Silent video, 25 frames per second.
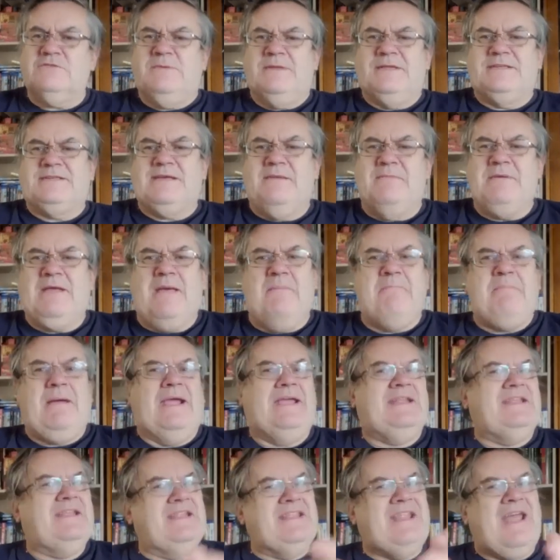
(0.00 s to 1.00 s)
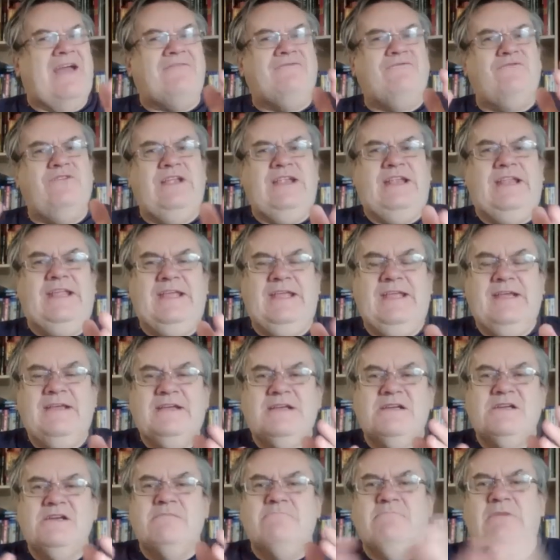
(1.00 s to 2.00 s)
By the time I get back, I didn't have really
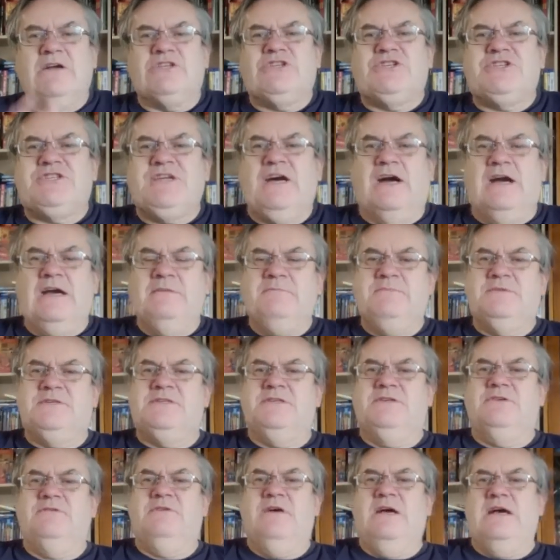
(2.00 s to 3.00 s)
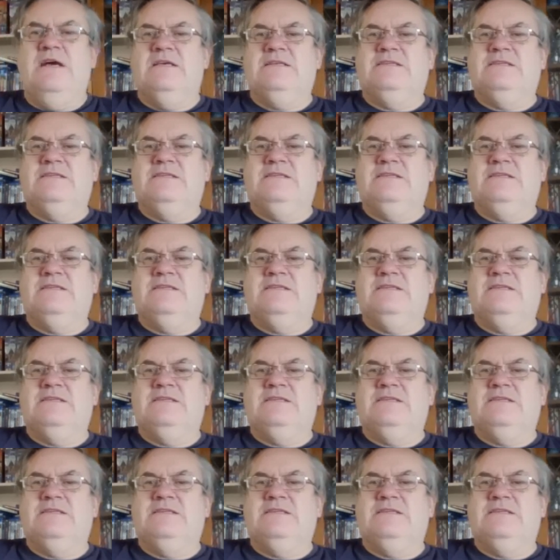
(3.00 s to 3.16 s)
much time to